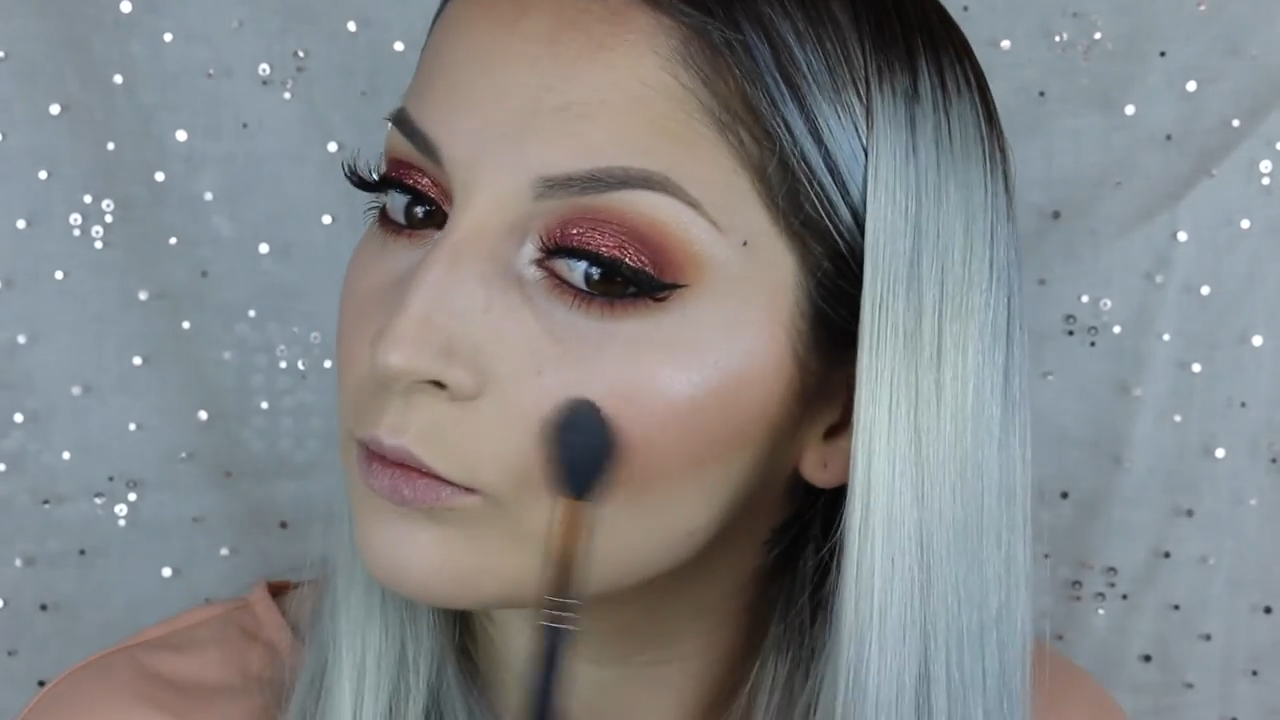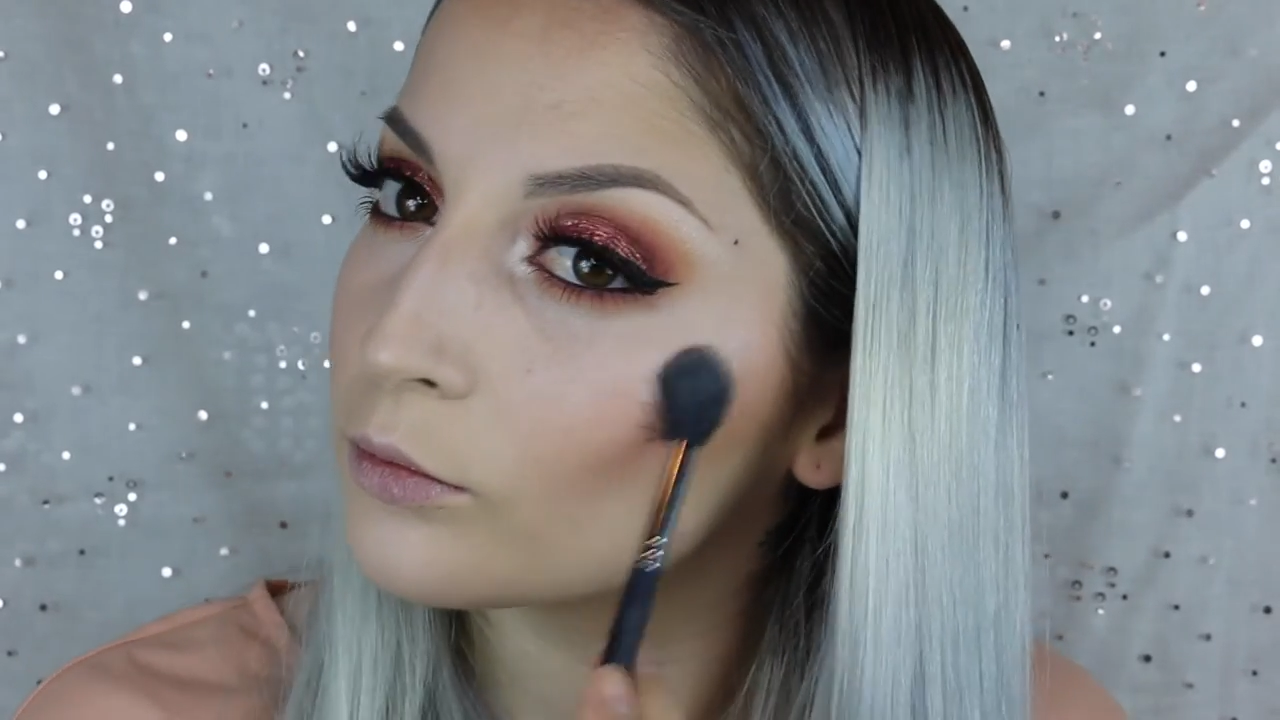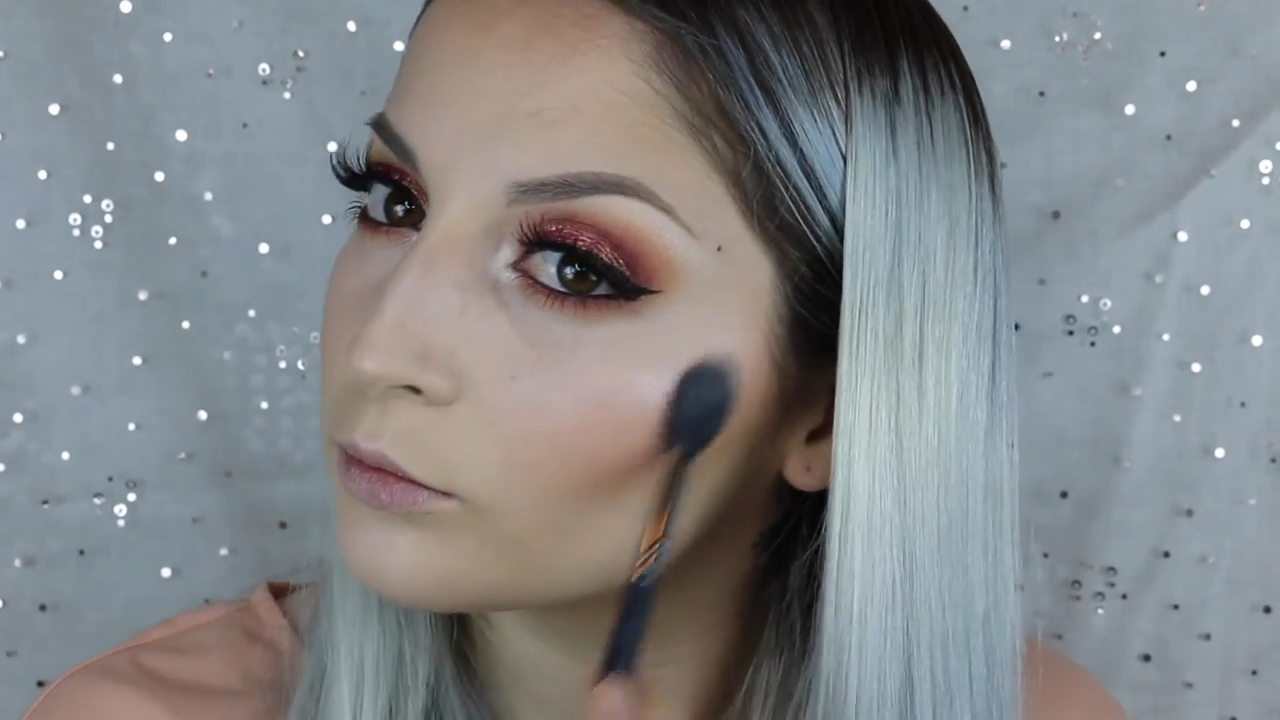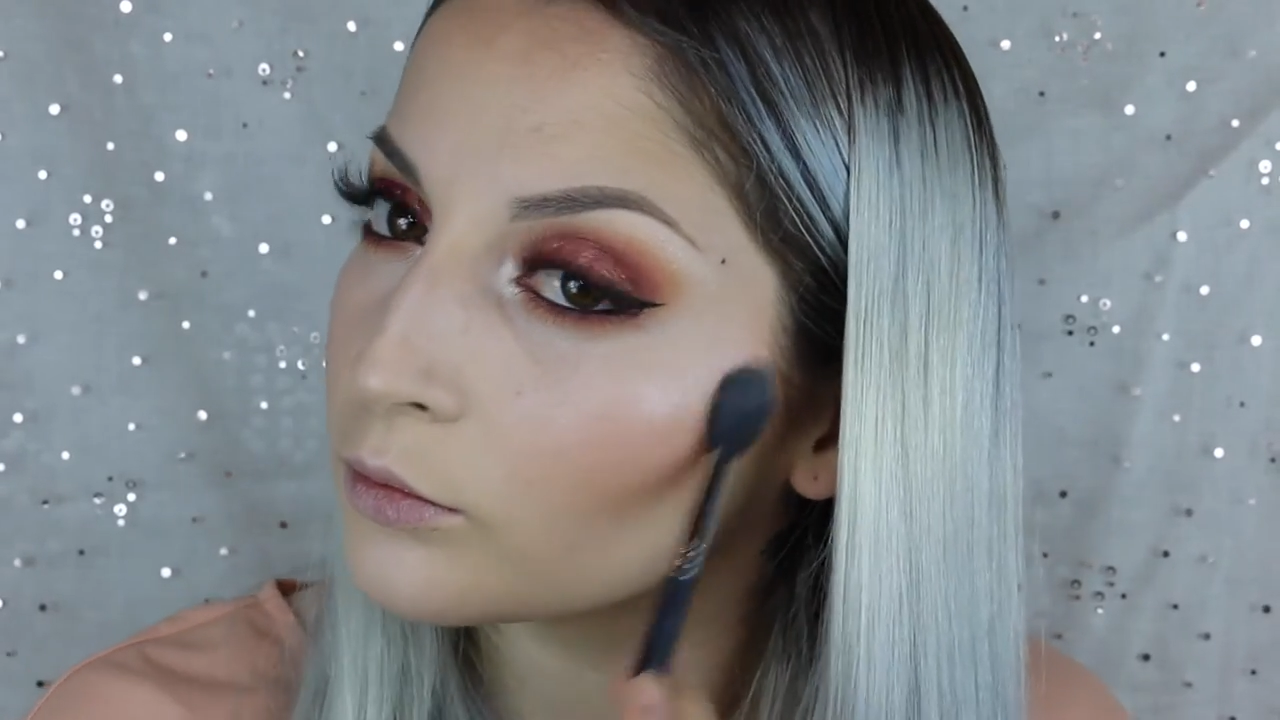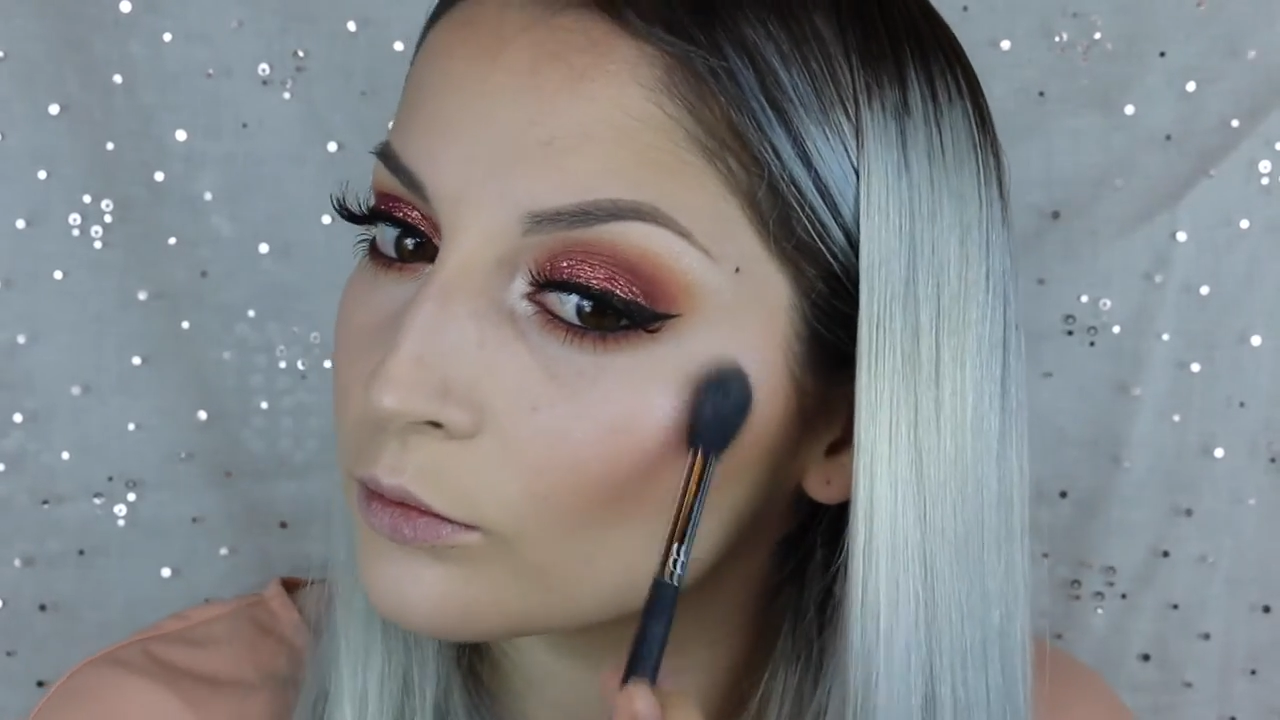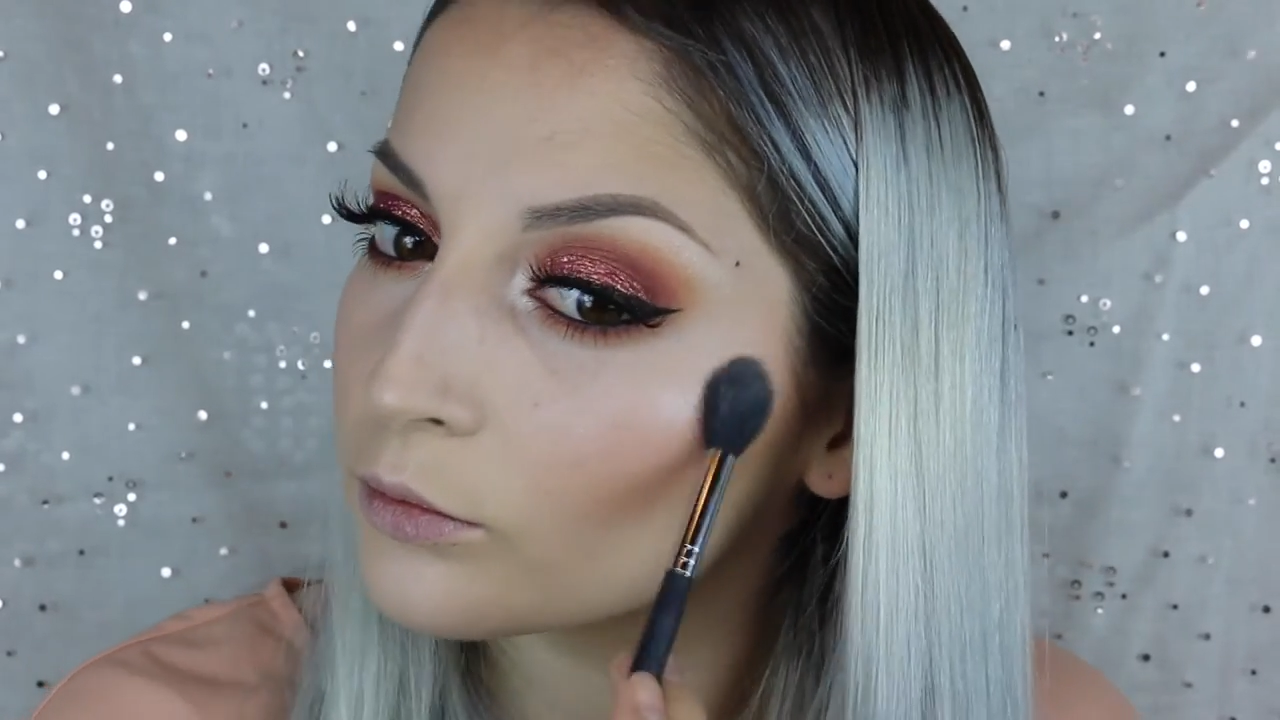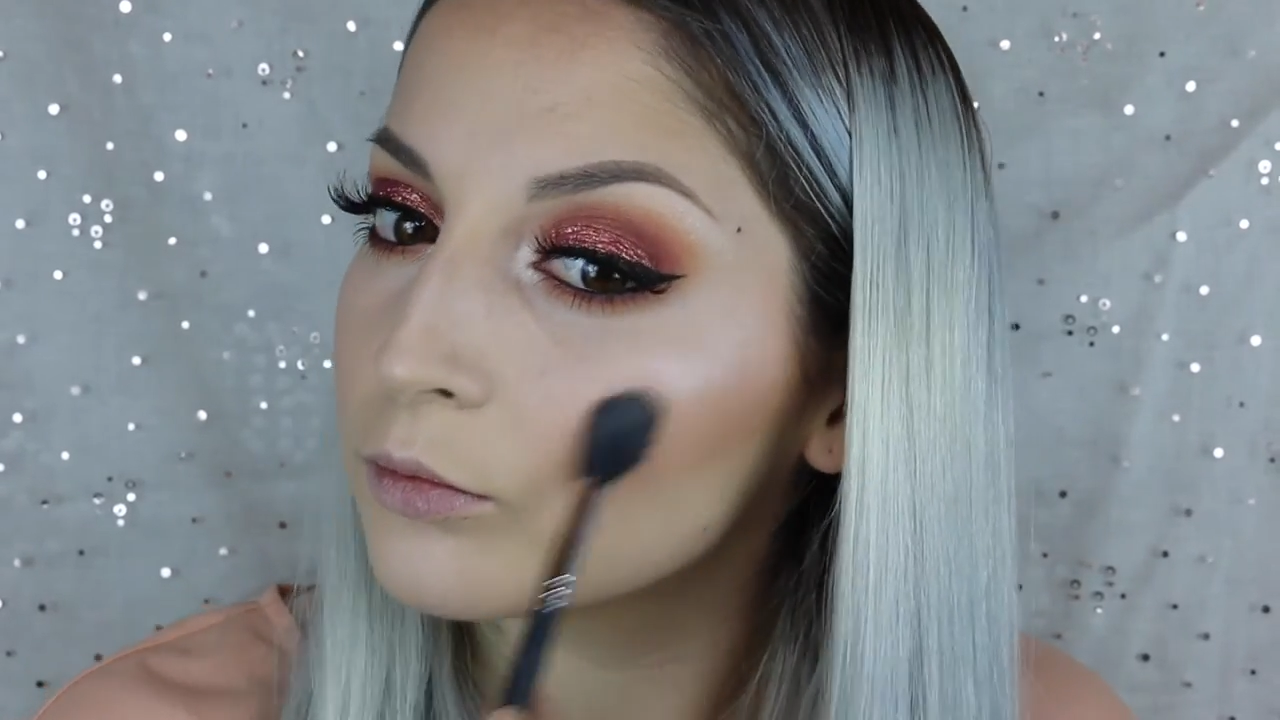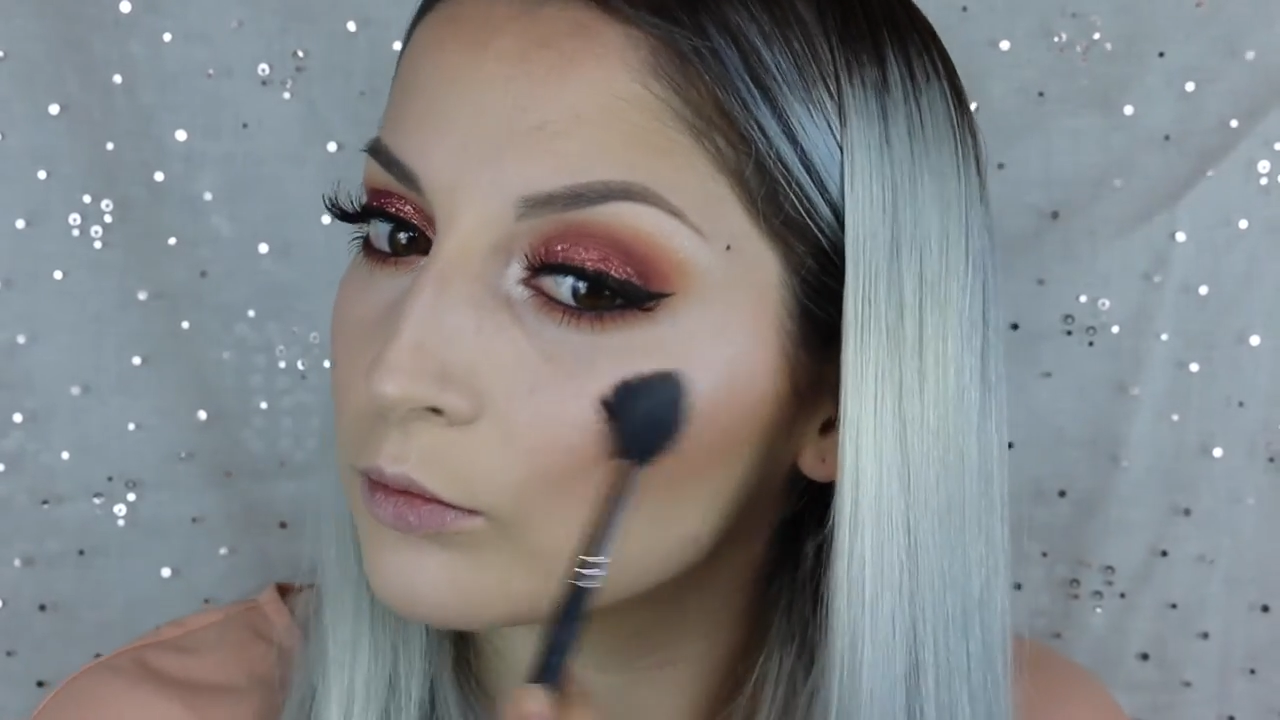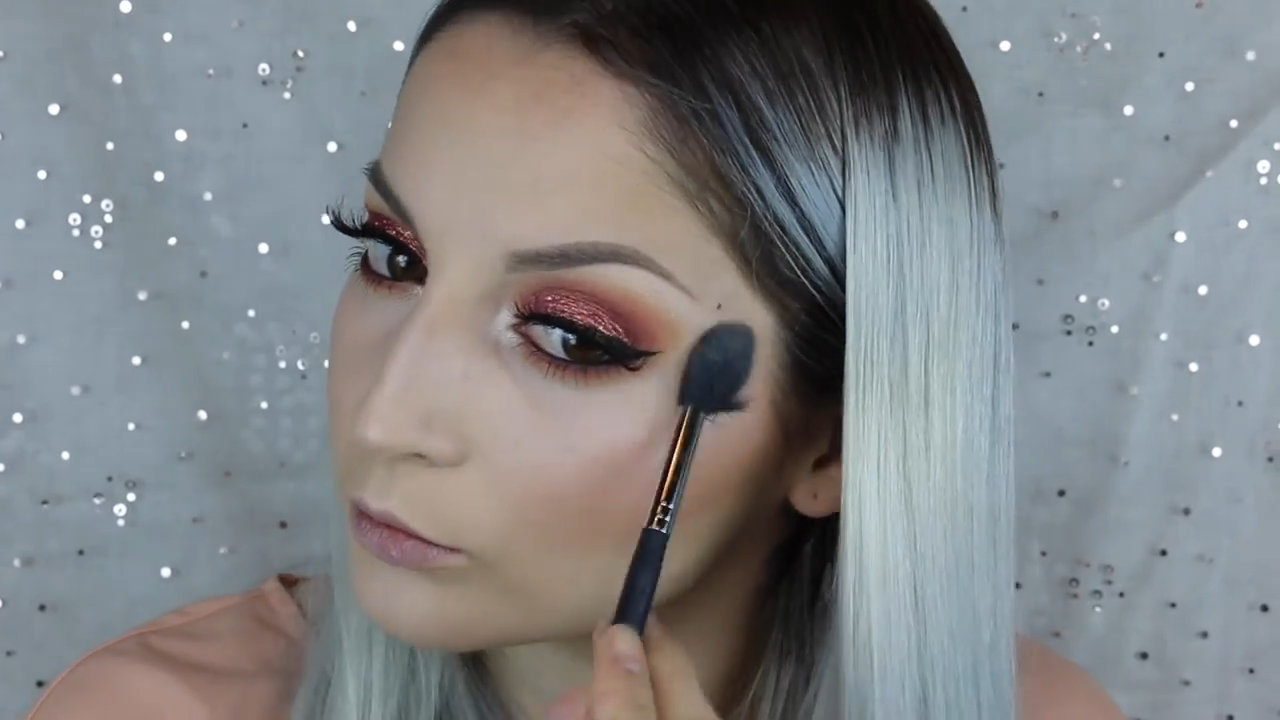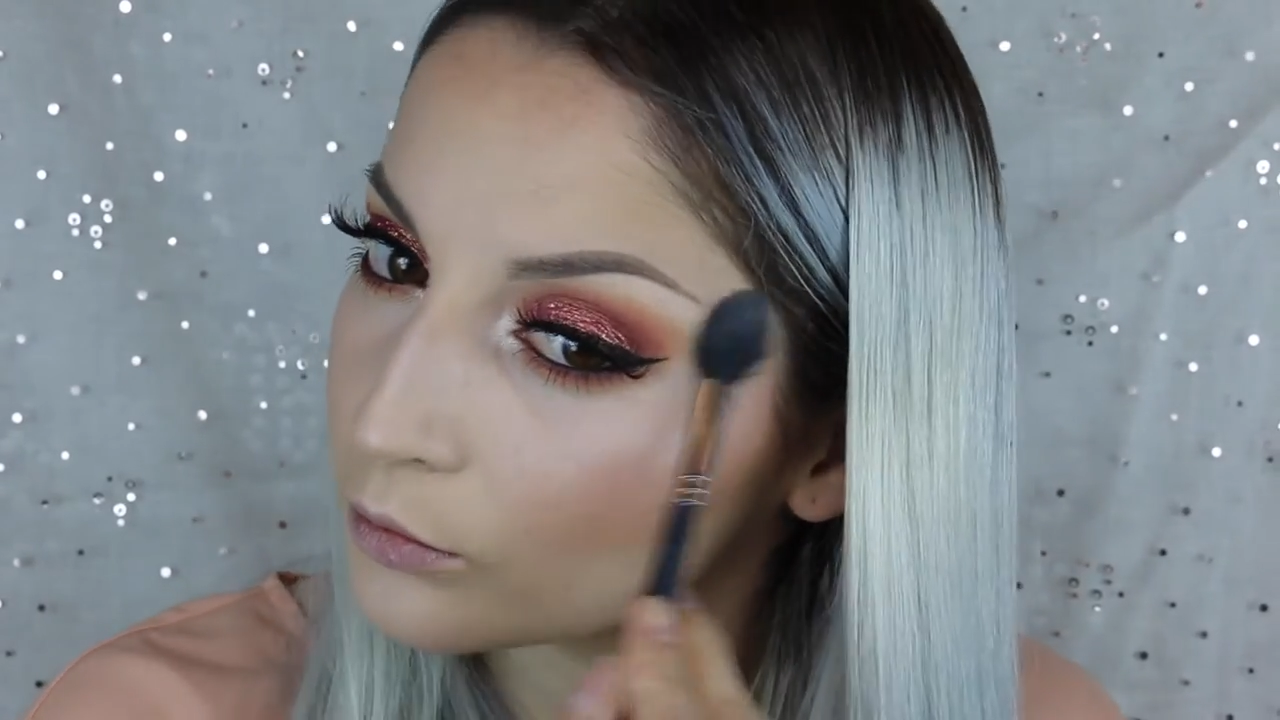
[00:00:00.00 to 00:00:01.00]
And
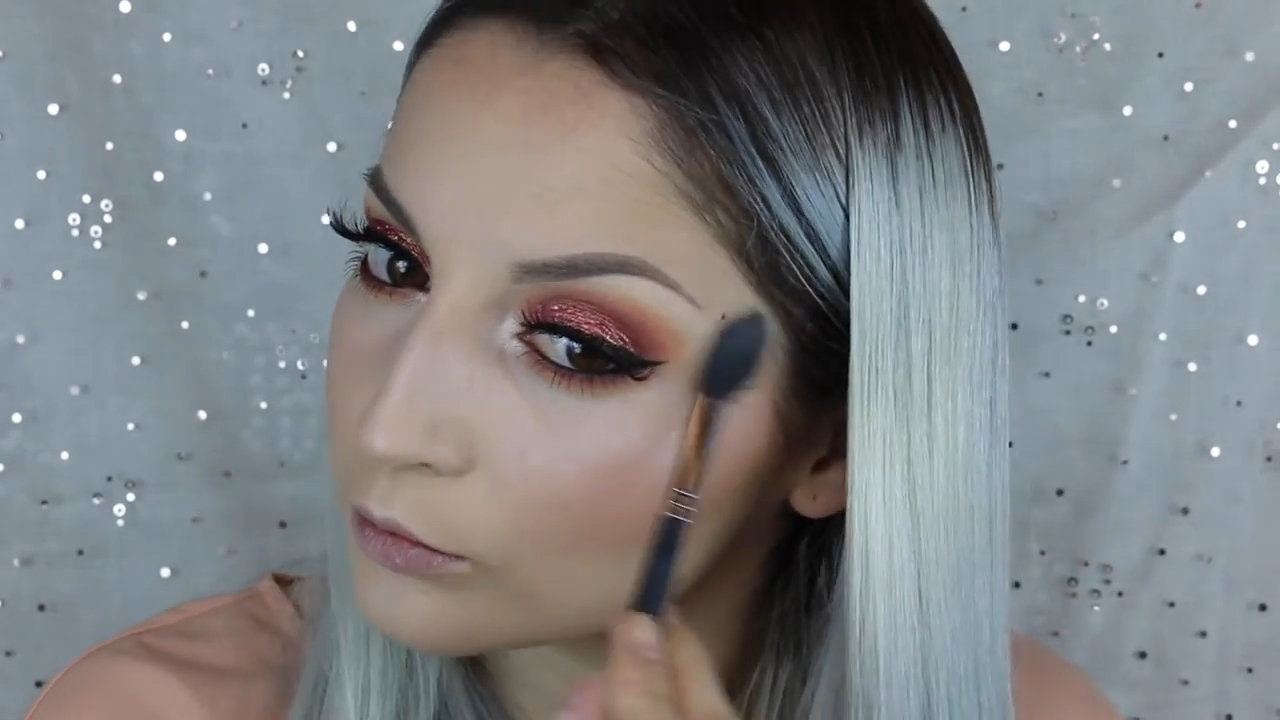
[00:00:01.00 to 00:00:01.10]
um,